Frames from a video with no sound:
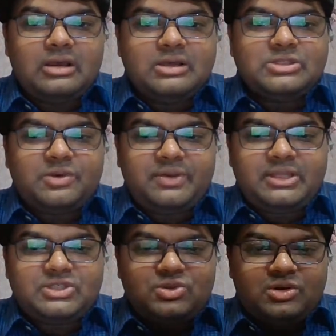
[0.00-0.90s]
So with
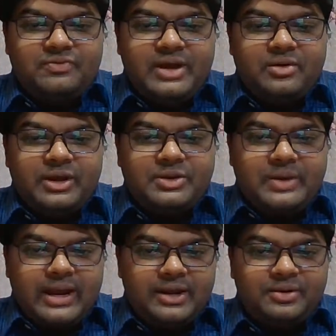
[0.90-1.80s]
this note, we are going to
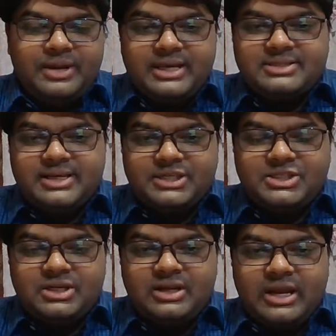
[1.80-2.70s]
end today's
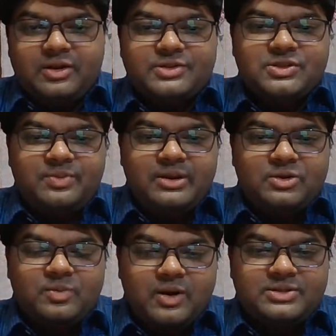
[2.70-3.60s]
session, and also we
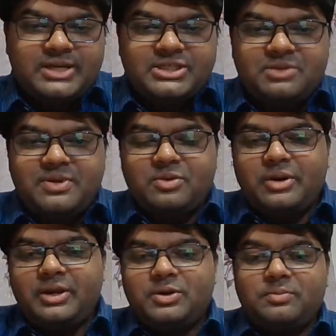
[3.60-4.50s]
tomorrow's session we are
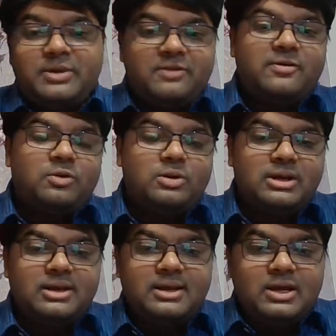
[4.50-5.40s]
going to brief out
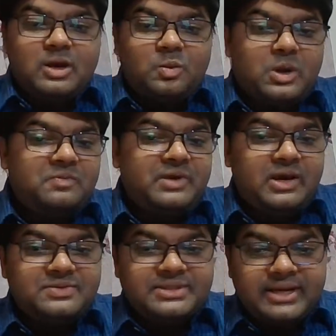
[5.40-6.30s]
what we
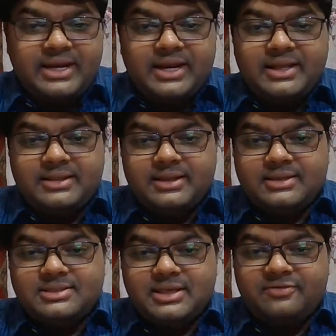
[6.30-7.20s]
have studied in
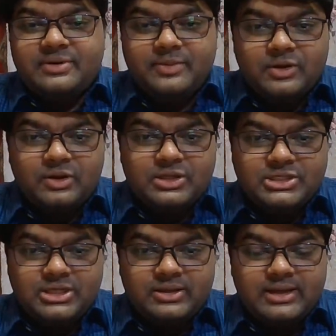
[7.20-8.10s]
this
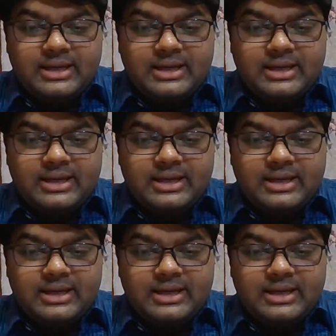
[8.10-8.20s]
pharmacology.